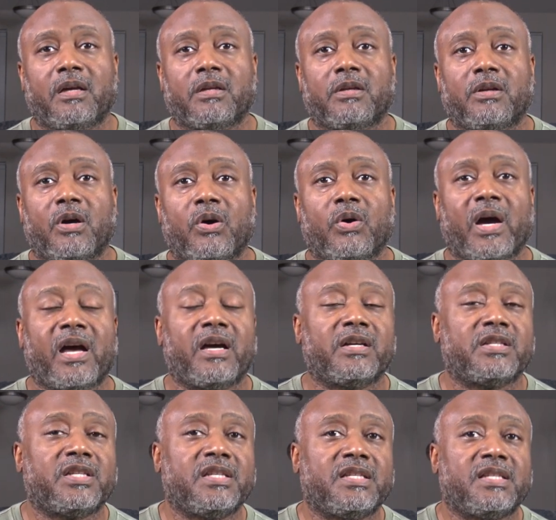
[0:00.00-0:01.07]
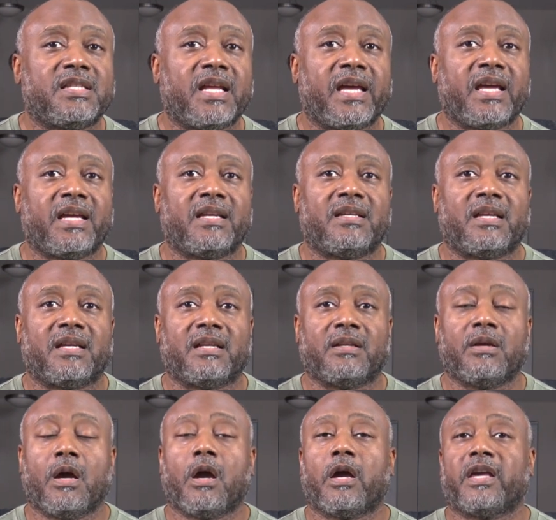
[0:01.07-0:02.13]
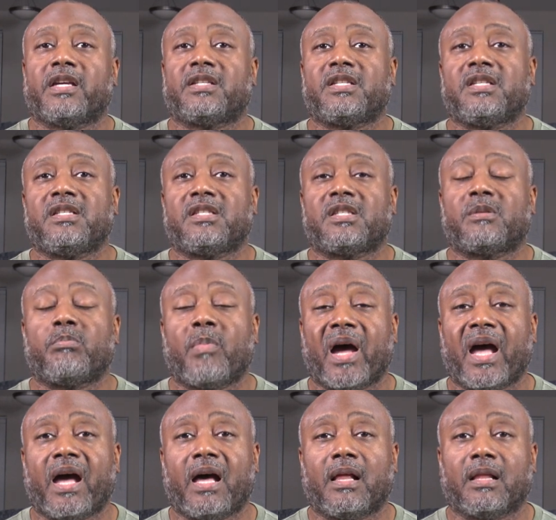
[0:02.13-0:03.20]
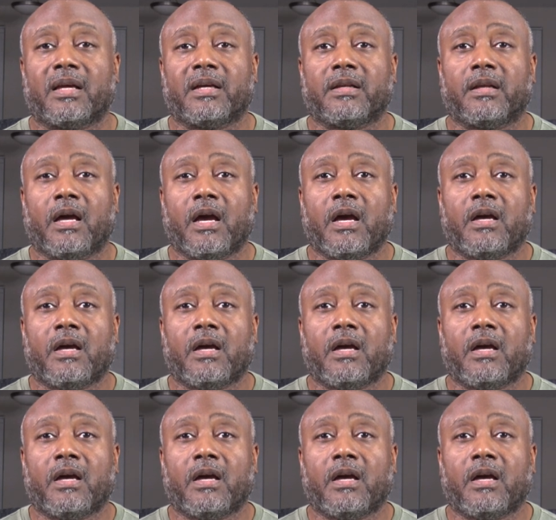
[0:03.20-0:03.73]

You know, how is she standing? Is she smiling?